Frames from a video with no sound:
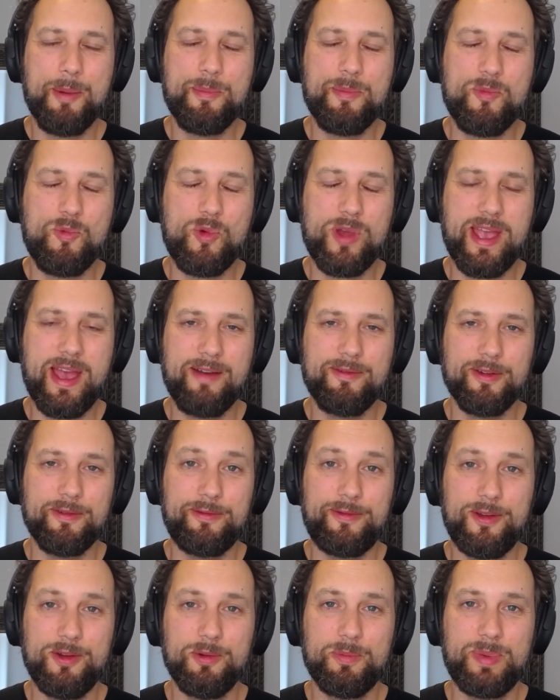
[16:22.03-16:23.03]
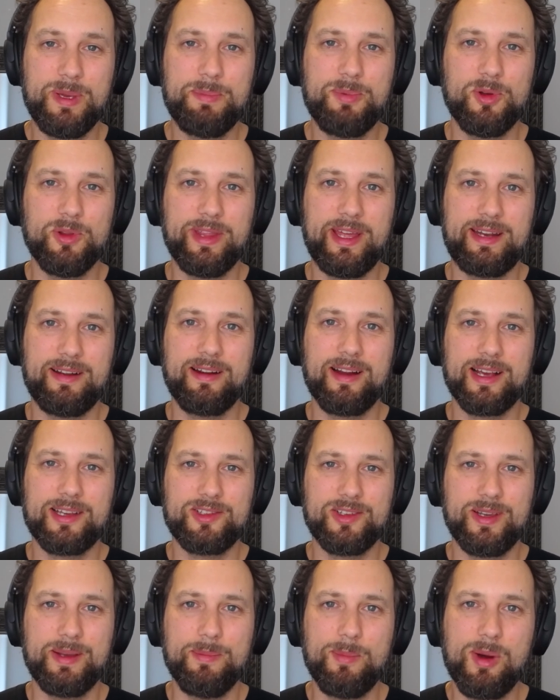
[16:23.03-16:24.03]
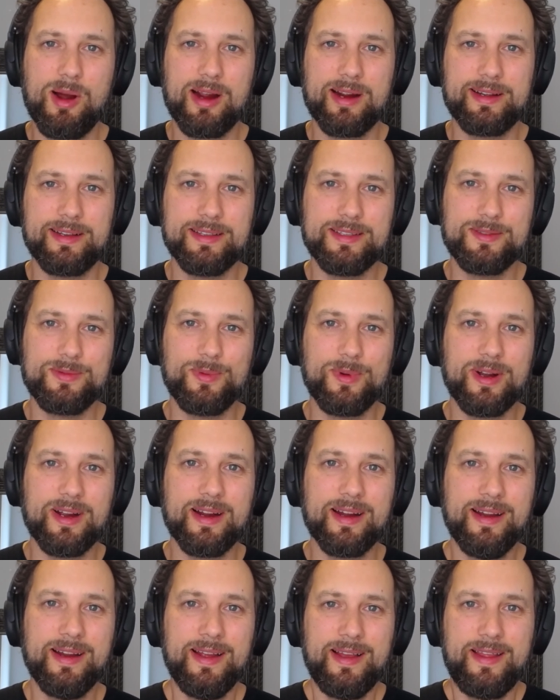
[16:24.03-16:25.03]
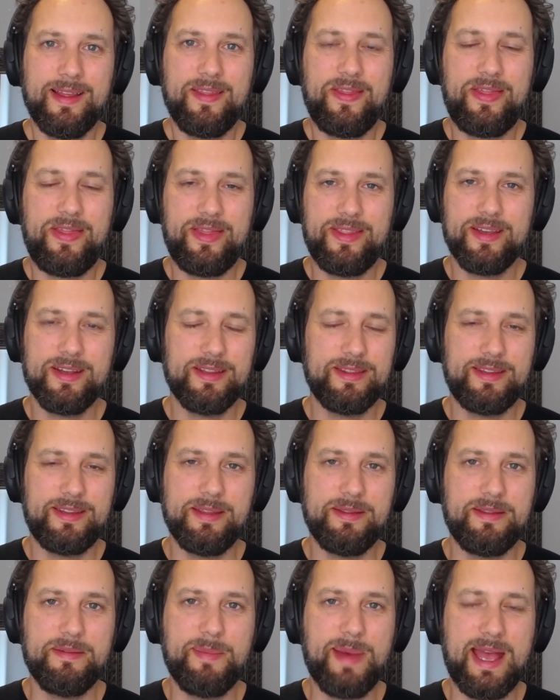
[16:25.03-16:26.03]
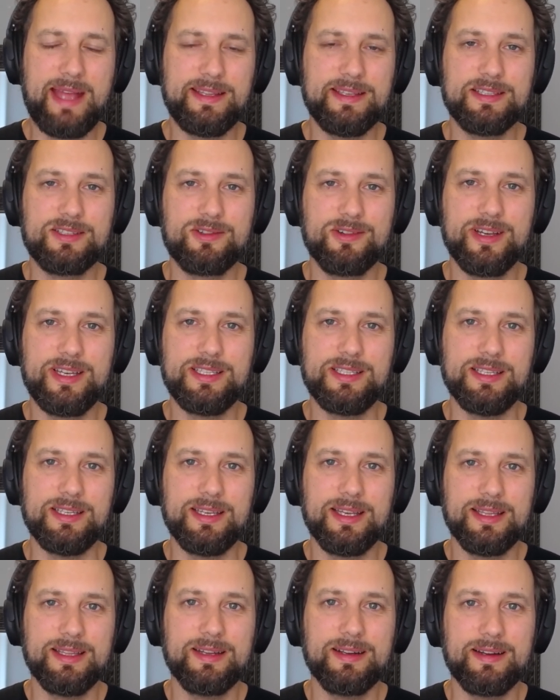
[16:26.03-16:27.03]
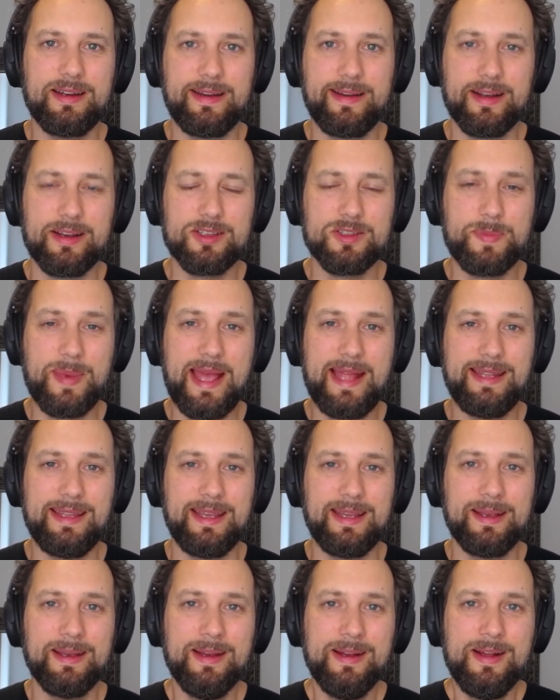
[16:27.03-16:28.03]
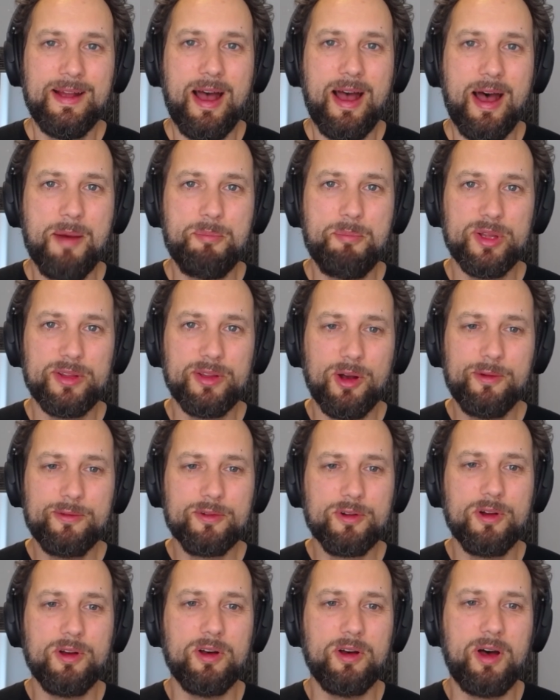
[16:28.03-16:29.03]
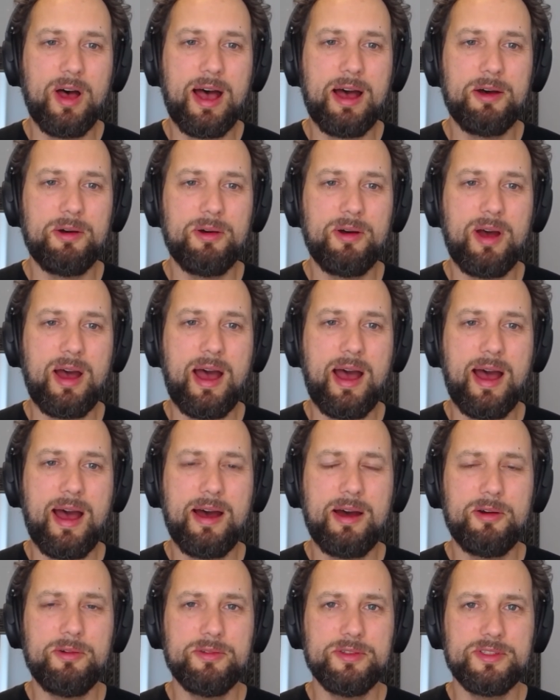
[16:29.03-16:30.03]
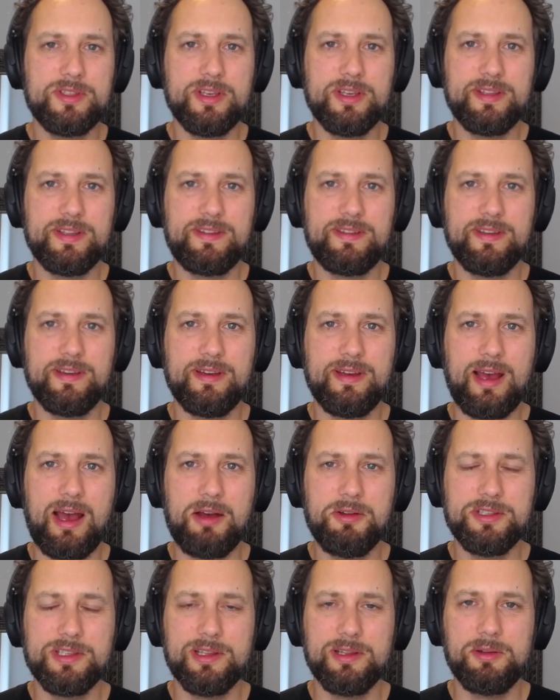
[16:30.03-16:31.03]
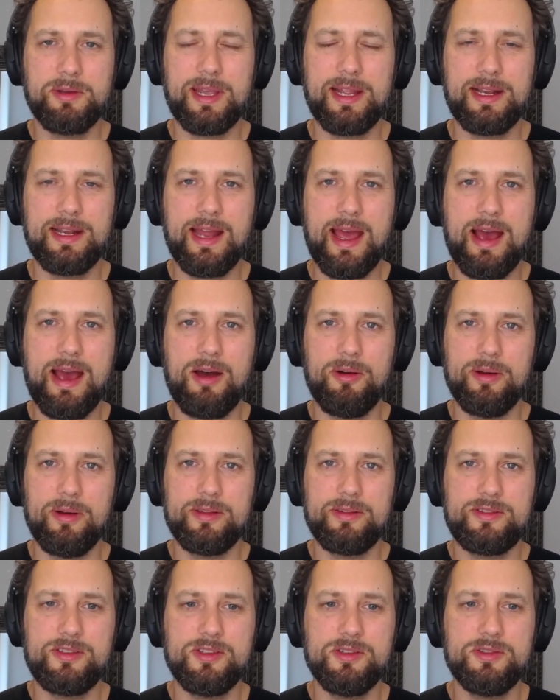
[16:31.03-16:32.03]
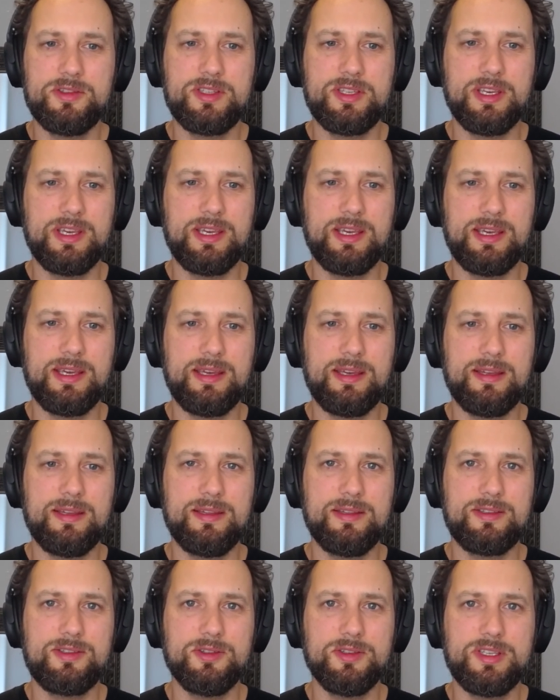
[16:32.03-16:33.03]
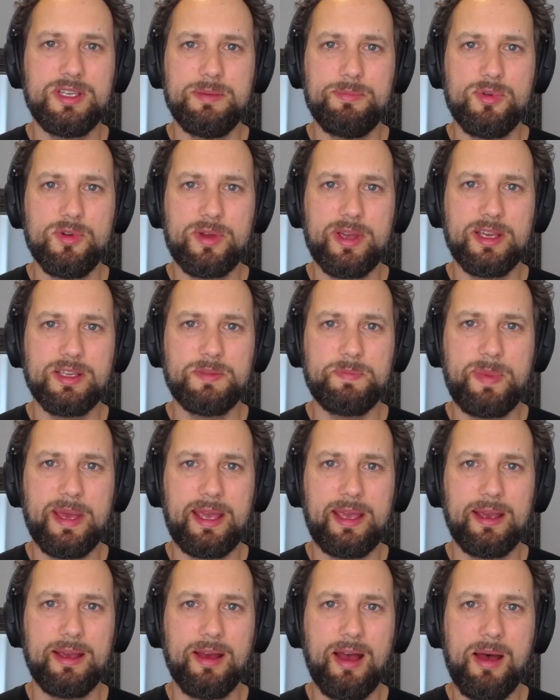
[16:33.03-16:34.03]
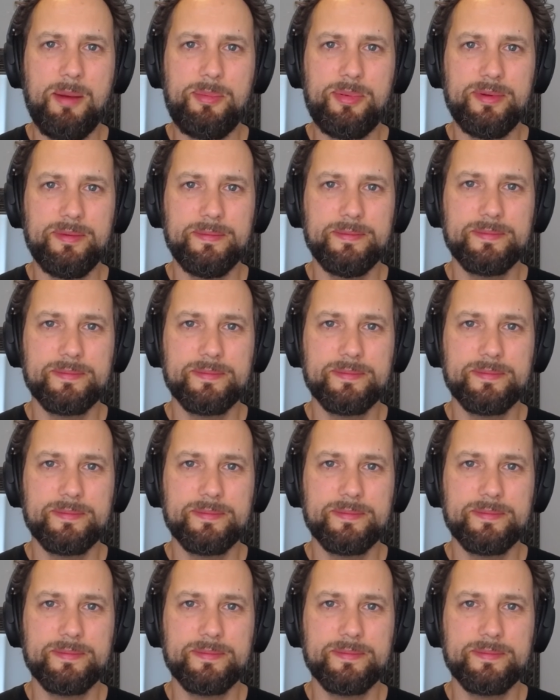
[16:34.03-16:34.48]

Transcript: We have a few people that are actually in markets where the demand is crazy and they're expanding. But overall, how's it looking now? Do you see bookings picking up?